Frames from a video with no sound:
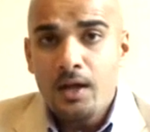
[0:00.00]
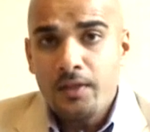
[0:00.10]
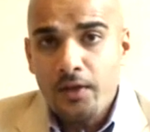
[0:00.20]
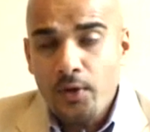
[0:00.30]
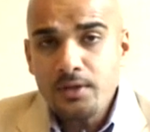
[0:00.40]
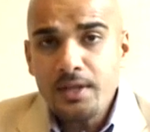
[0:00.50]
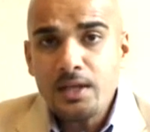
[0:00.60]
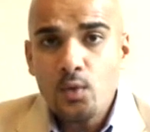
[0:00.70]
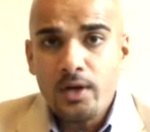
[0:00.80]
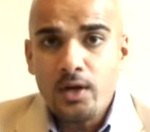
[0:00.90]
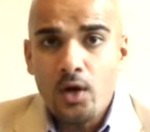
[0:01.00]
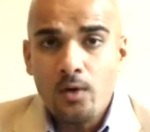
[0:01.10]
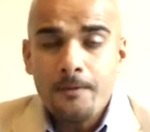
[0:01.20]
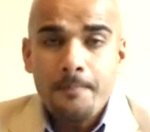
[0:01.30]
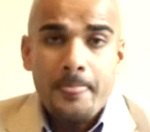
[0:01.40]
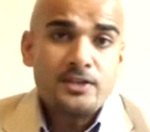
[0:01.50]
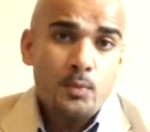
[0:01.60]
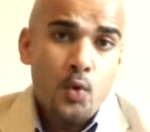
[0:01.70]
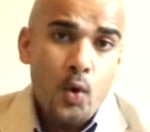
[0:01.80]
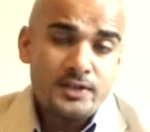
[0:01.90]
The third thing you want to know is
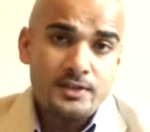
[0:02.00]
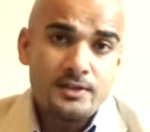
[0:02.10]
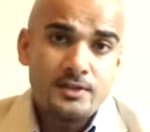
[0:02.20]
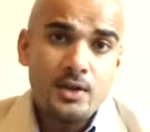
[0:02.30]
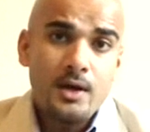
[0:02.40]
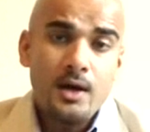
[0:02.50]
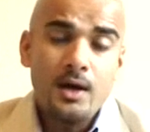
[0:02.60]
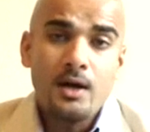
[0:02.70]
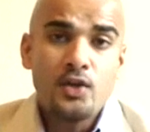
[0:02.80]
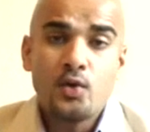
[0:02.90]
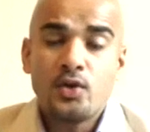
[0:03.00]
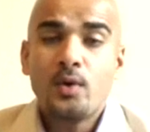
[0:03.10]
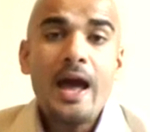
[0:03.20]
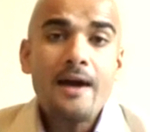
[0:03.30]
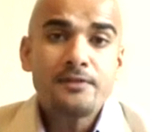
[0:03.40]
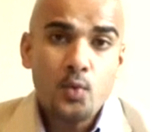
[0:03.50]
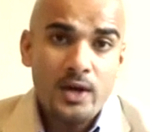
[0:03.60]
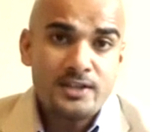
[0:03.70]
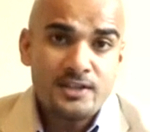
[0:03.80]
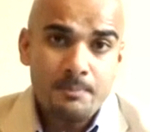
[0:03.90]
some questions. You want to have some
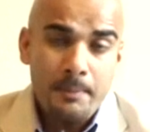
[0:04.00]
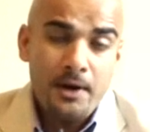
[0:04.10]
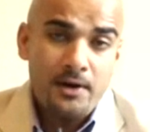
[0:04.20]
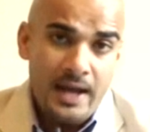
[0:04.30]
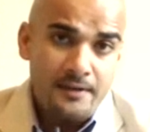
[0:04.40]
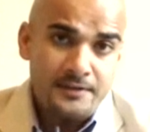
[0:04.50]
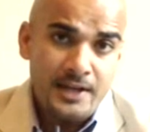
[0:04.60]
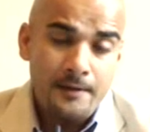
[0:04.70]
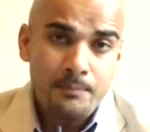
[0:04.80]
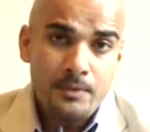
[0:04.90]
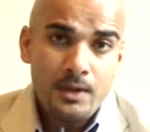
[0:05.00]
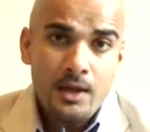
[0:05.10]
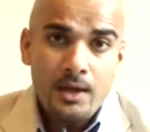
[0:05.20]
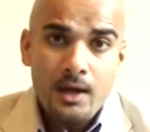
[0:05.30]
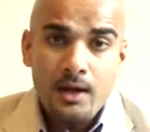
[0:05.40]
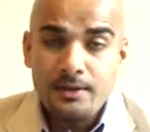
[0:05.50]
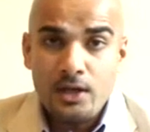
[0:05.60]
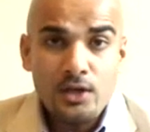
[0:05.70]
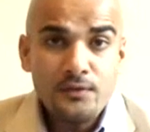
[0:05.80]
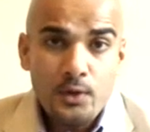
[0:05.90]
questions prepared ahead of time. The
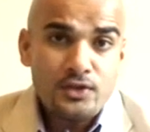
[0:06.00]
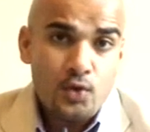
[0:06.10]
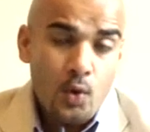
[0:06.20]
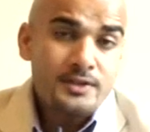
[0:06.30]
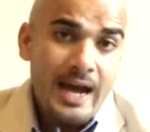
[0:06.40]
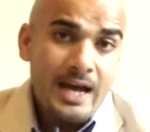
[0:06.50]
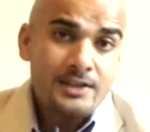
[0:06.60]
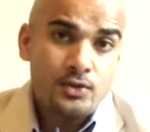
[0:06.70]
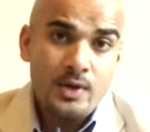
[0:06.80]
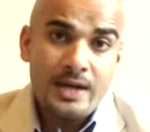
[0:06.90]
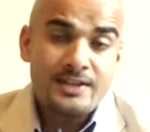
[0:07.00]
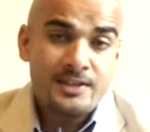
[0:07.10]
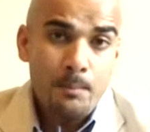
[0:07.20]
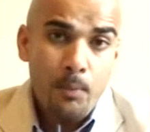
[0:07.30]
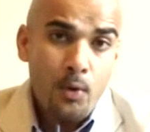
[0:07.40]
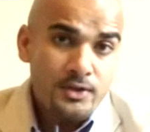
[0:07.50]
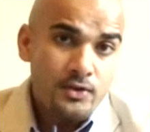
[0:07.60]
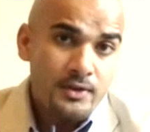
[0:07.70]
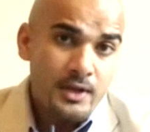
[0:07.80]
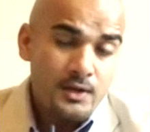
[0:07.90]
interviewer is going to ask you at some point
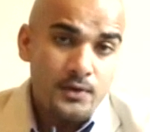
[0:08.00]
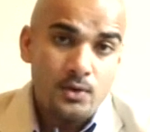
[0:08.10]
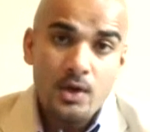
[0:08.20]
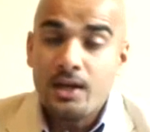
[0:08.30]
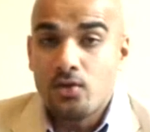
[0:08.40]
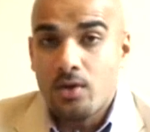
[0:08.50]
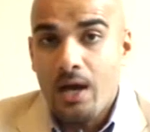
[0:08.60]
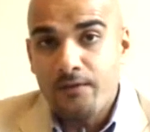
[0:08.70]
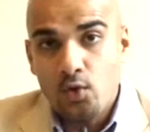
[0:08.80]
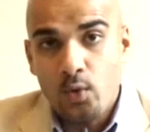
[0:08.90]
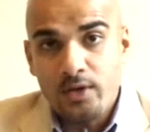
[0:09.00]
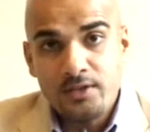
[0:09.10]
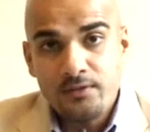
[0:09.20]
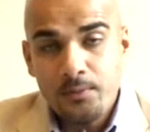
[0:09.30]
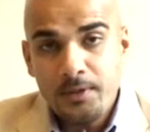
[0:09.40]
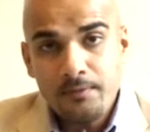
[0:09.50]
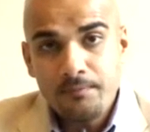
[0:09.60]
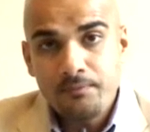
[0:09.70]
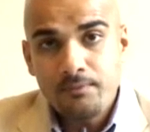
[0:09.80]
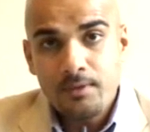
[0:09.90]
during the interview, do you have any questions for me?
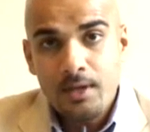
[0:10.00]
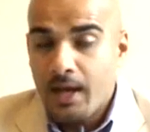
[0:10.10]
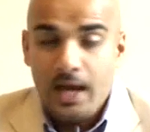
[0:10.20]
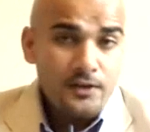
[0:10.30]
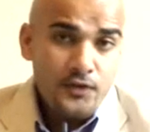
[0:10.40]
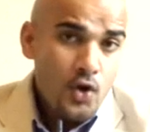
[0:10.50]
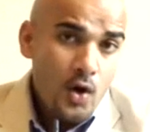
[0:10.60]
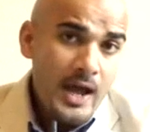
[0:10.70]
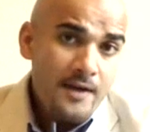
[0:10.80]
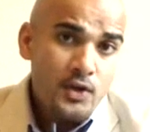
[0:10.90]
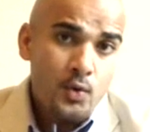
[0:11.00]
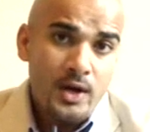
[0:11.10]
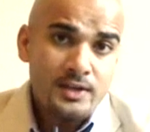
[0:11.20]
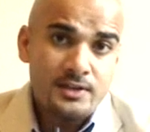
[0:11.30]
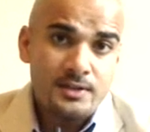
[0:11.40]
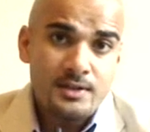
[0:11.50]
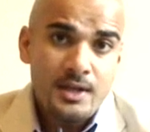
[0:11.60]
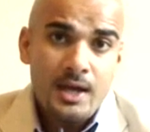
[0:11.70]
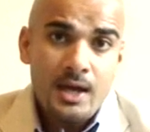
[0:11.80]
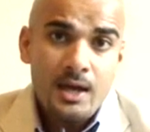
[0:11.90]
And if you don't have any questions,
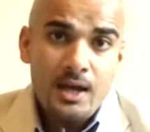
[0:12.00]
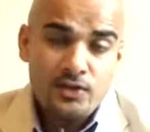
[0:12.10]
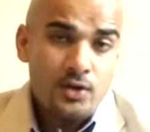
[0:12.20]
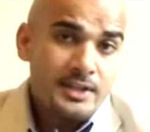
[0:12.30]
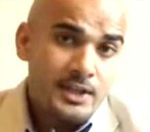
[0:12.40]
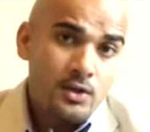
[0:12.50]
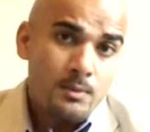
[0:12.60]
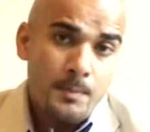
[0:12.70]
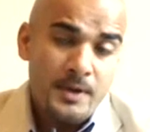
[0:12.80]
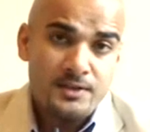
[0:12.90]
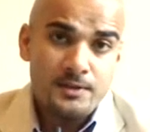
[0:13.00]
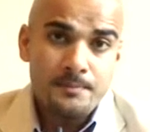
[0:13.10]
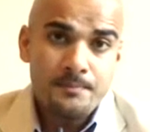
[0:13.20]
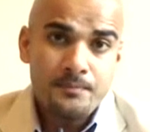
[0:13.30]
it's going to kill the momentum.